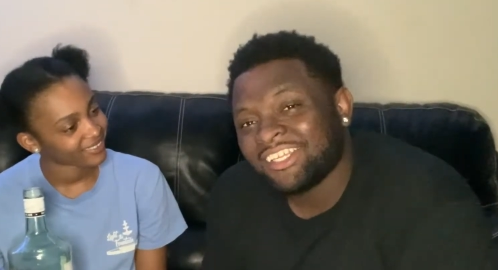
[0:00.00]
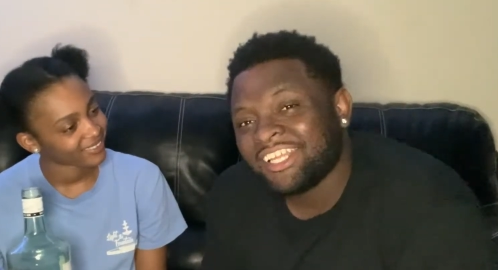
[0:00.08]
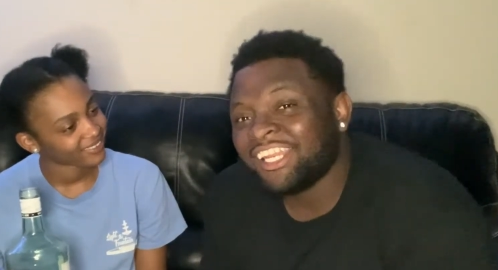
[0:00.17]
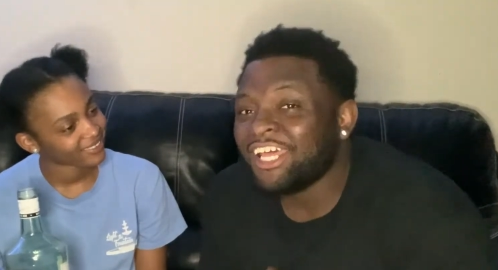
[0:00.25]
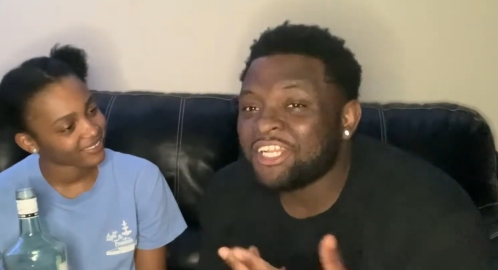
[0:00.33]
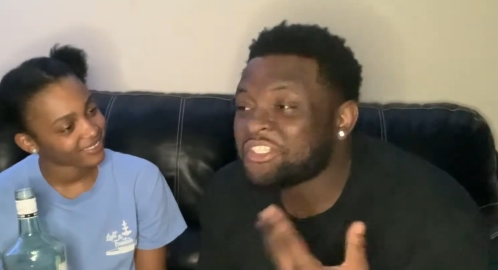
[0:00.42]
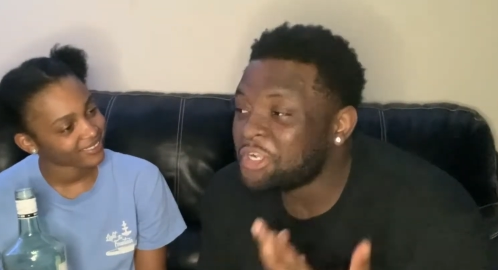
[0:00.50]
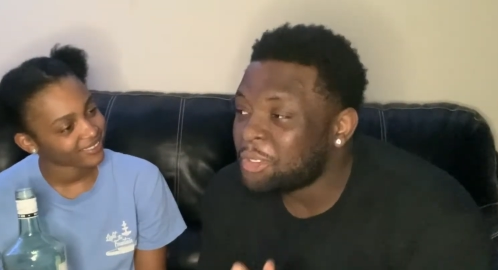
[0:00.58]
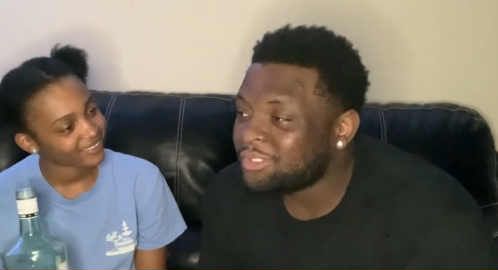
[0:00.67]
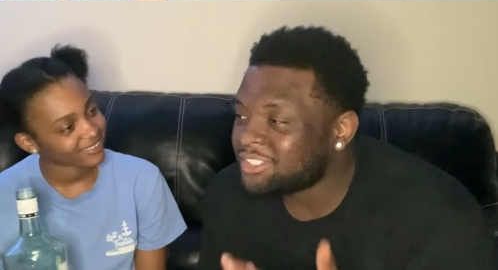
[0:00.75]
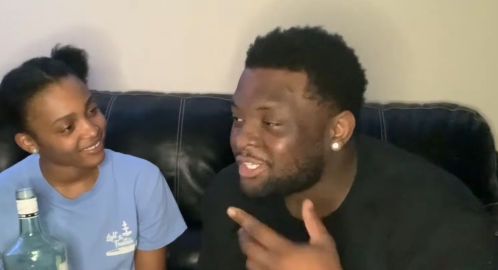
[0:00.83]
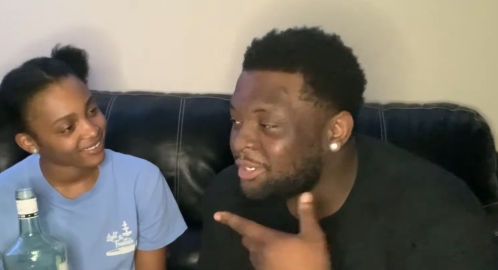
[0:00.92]
Speaker 1: Let us know
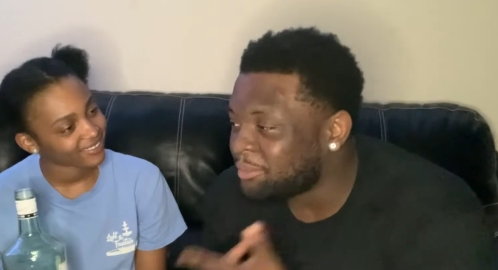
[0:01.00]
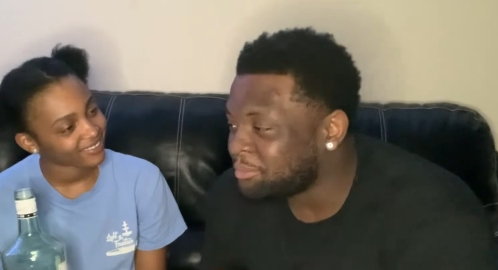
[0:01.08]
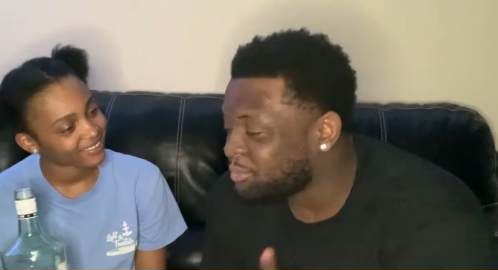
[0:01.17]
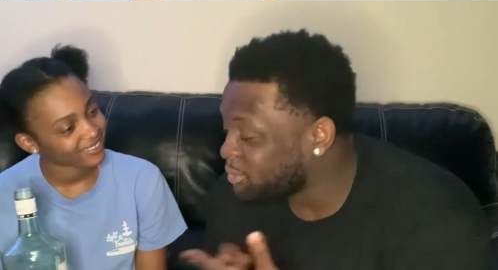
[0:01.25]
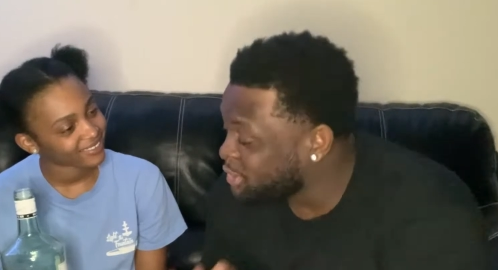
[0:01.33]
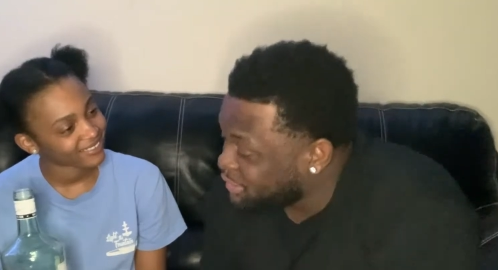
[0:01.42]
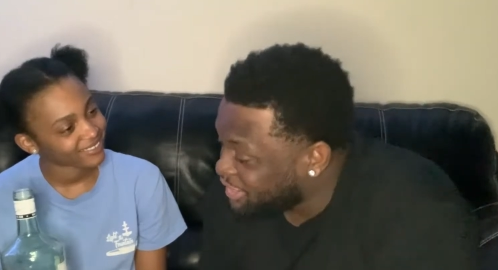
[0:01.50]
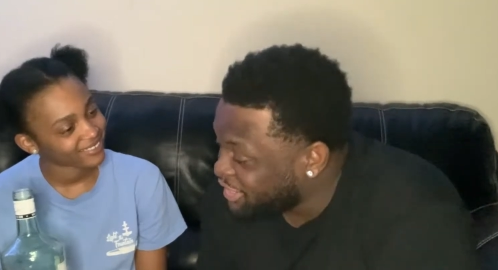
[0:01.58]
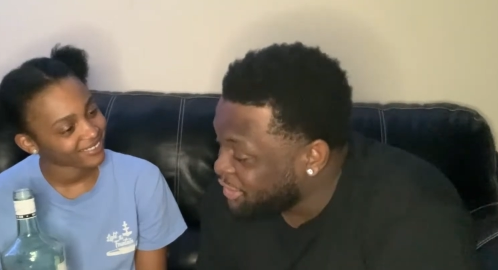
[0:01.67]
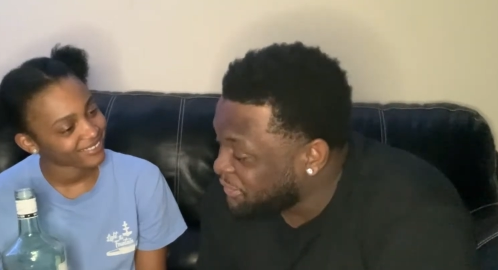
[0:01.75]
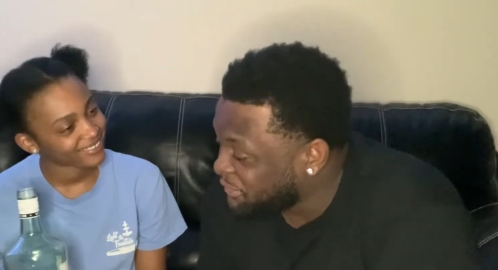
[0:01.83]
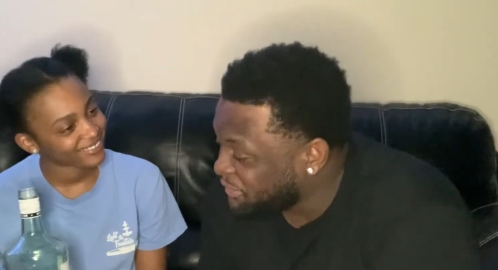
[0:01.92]
some. We trying to
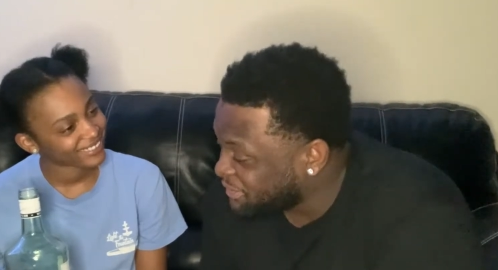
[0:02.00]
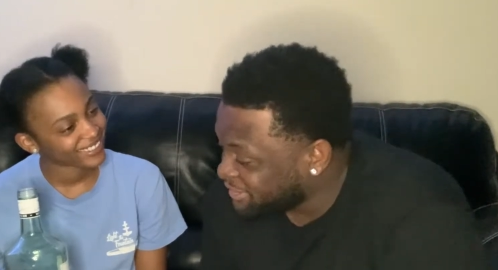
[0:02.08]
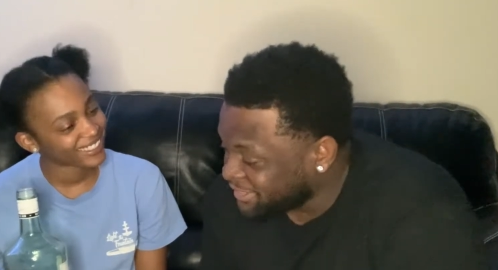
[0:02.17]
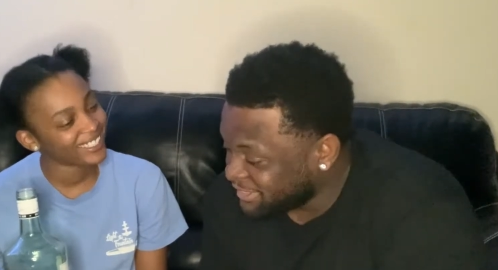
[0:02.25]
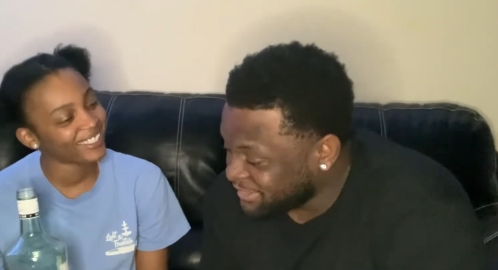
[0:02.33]
hear it.